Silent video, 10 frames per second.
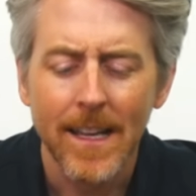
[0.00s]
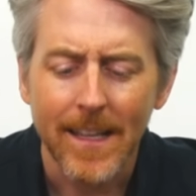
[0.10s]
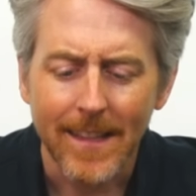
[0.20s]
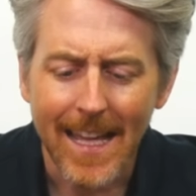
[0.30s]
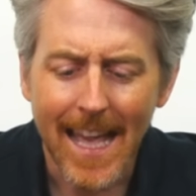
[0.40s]

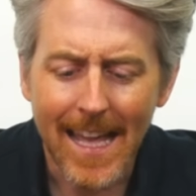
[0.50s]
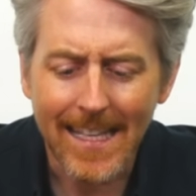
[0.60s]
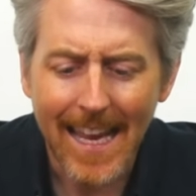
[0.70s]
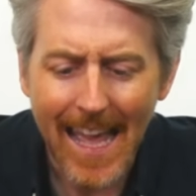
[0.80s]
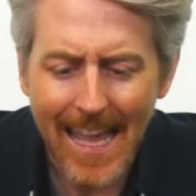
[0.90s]

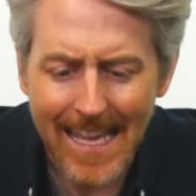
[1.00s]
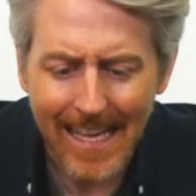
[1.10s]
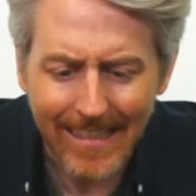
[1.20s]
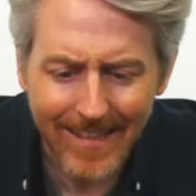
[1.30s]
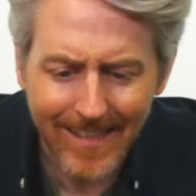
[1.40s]
Then
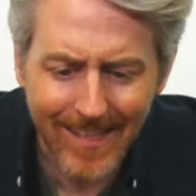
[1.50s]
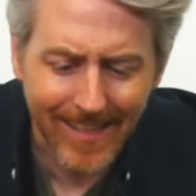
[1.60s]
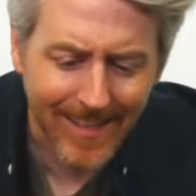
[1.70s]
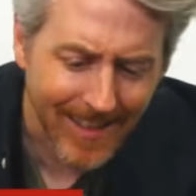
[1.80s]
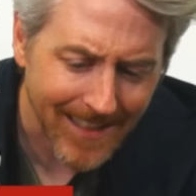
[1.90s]
a
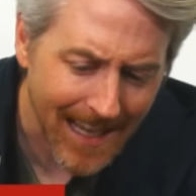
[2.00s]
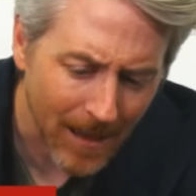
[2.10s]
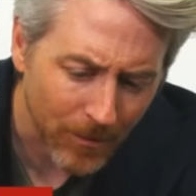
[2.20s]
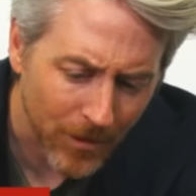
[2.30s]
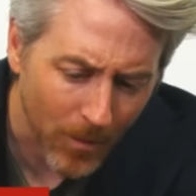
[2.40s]
16
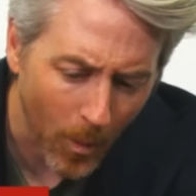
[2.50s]
ounce